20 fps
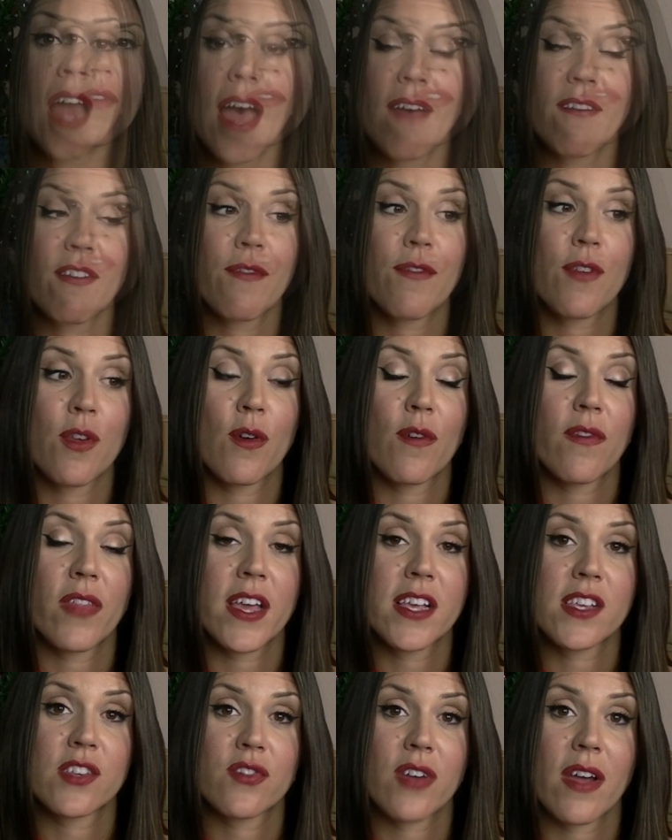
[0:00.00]
Have a few of
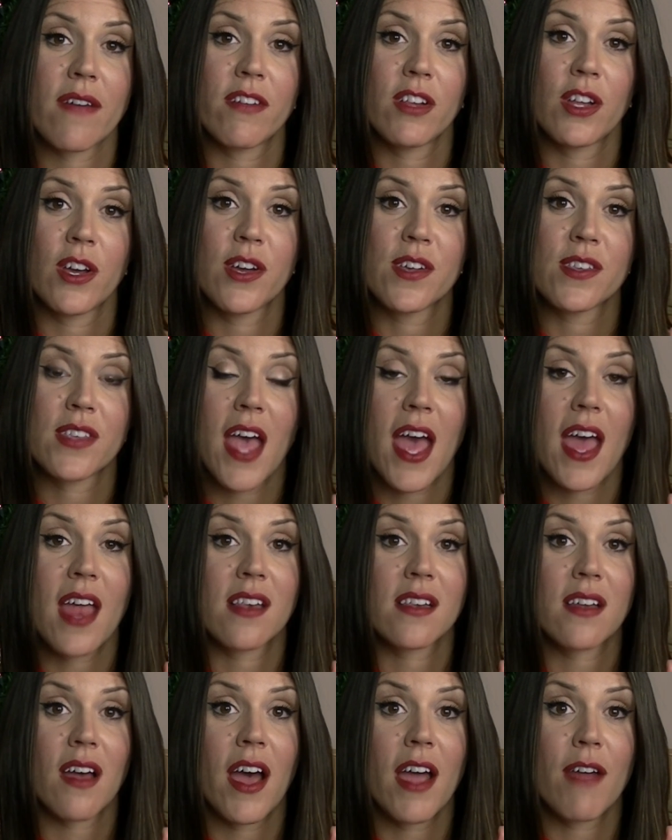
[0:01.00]
these Travalos
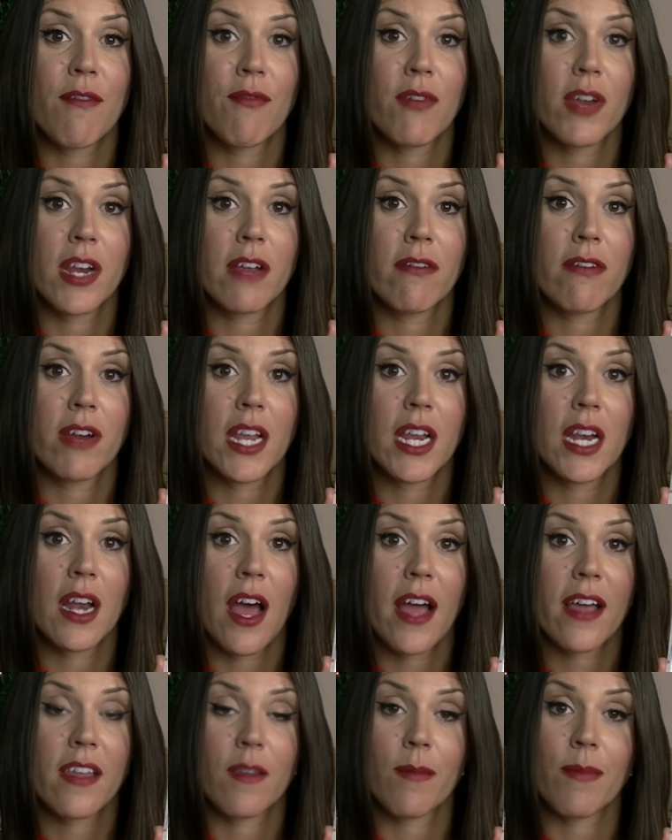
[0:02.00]
and I really, really
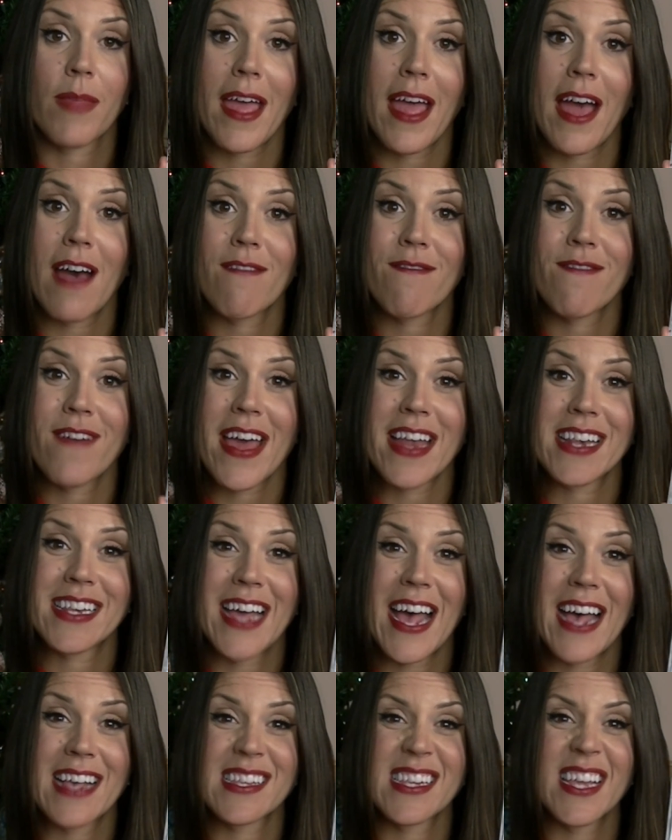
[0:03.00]
like them. They are
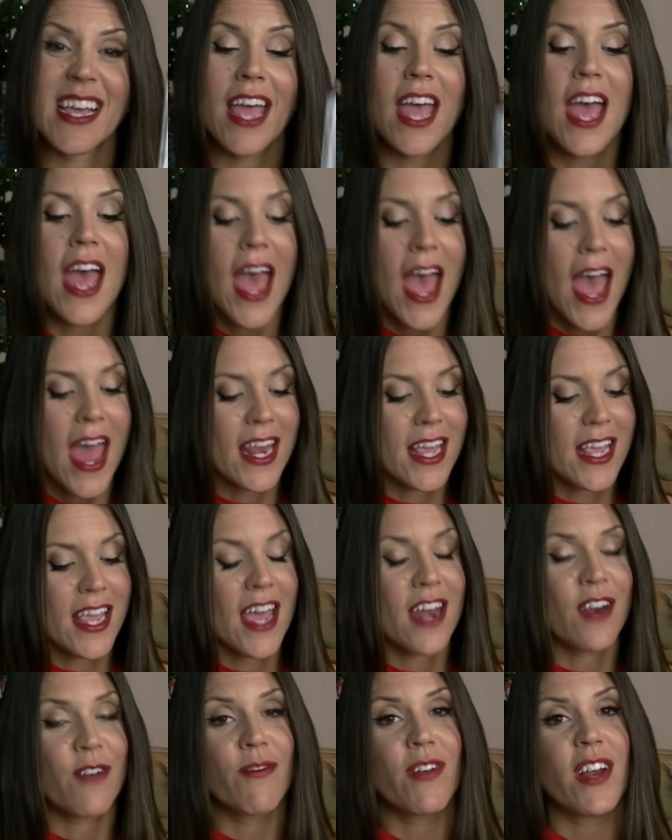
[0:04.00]
fantastic and
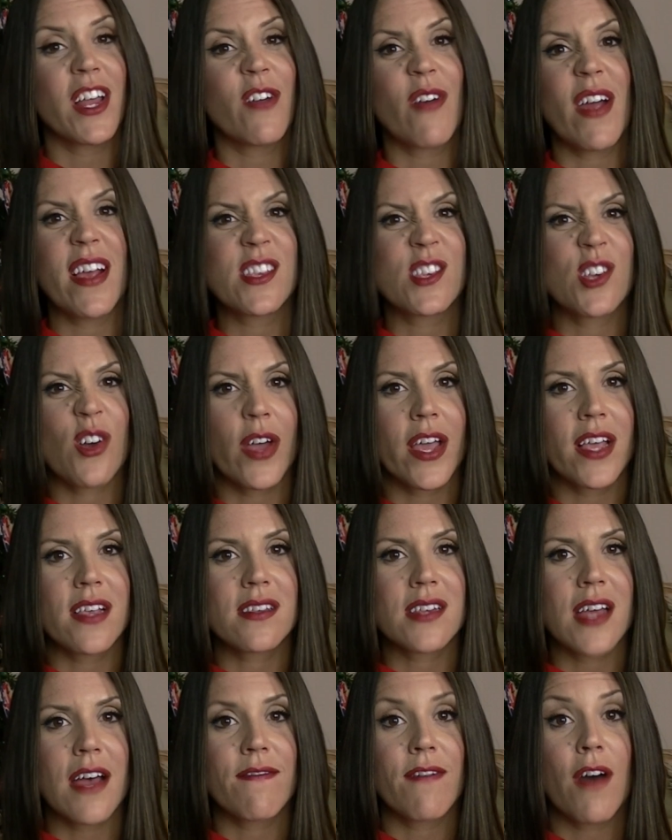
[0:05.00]
again a really great stocking
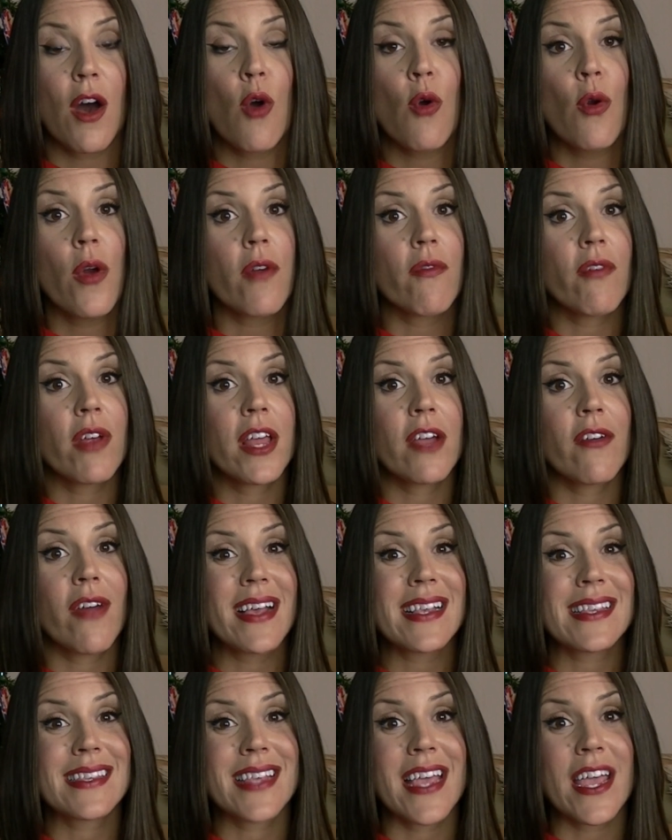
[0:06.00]
stuffer or a really
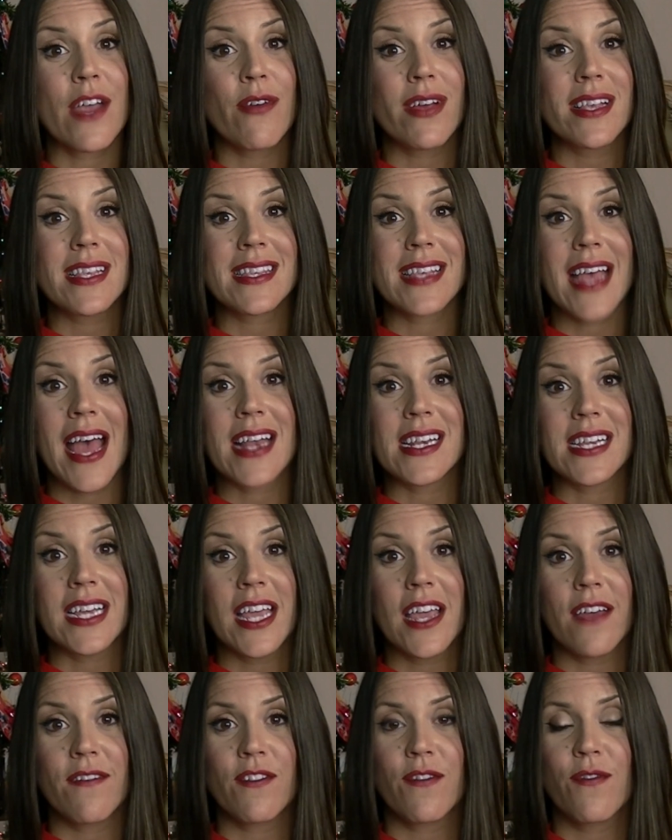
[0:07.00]
great secret Santa
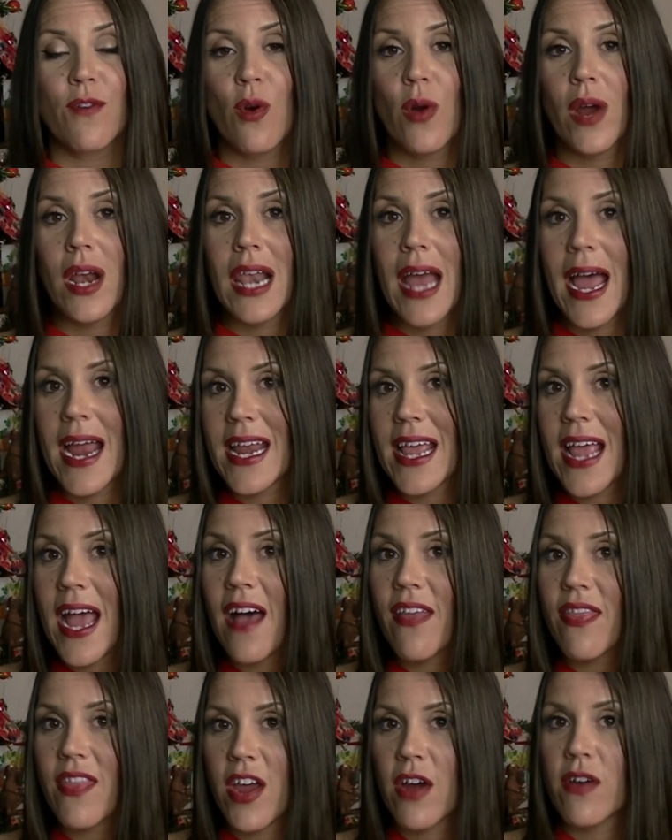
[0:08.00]
gift for a lady
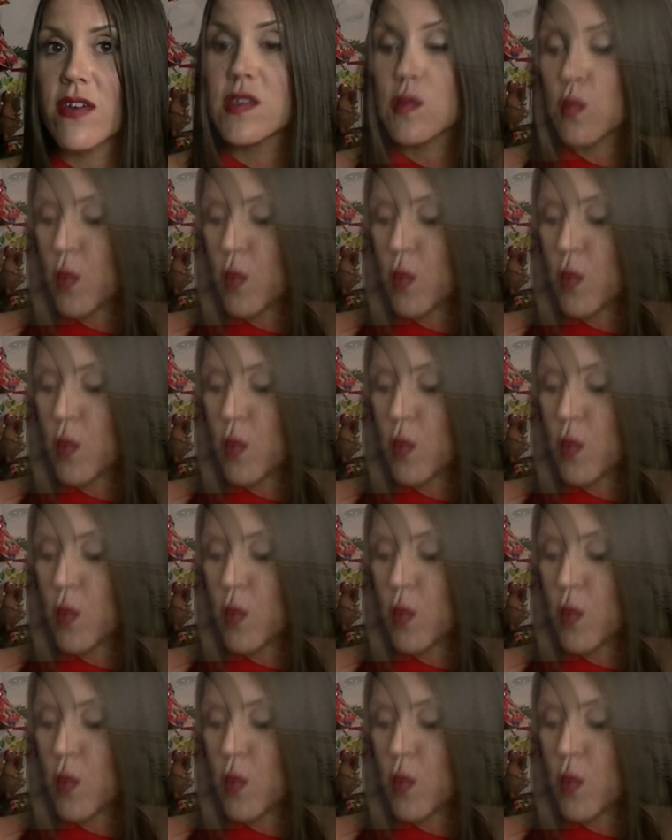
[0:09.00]
out there as